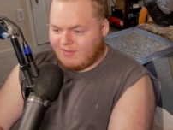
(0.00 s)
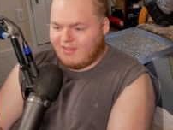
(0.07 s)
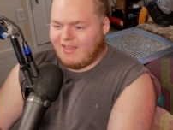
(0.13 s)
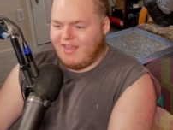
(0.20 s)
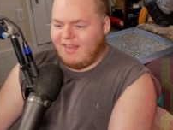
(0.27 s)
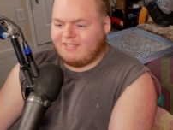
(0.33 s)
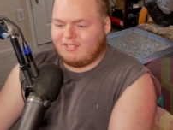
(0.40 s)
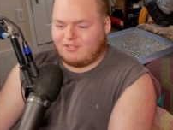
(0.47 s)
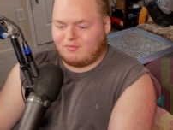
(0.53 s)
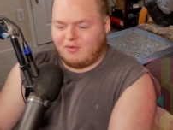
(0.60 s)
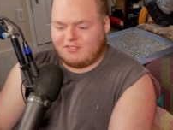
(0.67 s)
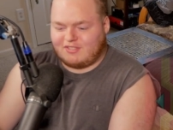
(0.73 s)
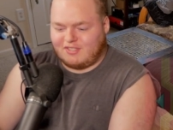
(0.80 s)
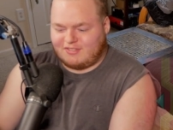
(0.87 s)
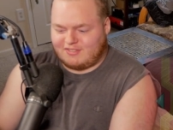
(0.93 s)
He just
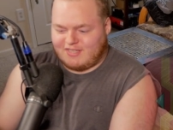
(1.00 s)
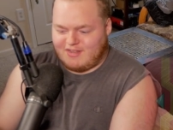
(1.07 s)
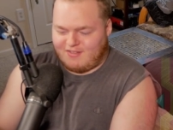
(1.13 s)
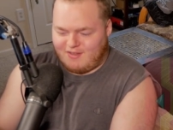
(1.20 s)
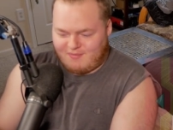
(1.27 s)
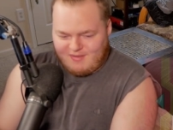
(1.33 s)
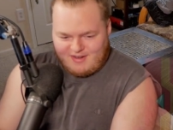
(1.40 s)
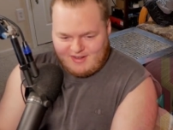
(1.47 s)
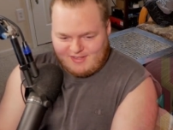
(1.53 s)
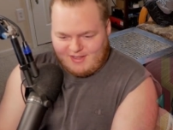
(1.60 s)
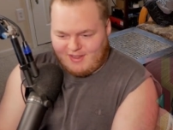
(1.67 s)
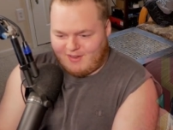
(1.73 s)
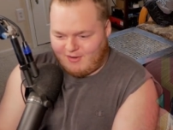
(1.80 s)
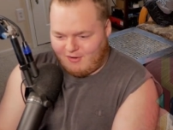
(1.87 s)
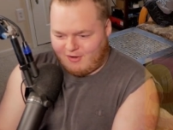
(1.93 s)
wants to see them in,
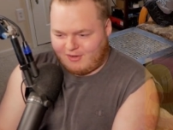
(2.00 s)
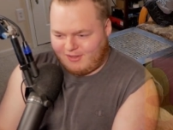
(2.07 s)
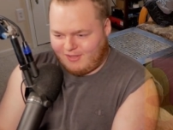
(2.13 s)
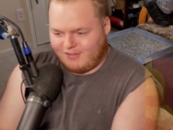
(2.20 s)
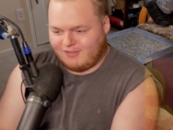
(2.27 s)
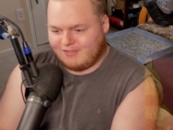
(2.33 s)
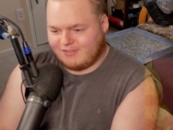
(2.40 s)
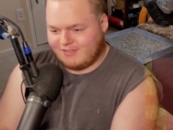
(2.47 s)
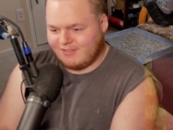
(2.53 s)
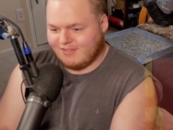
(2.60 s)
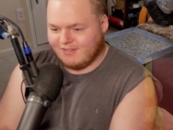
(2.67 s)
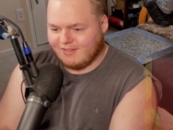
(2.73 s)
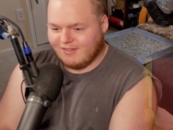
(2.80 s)
in her clothes.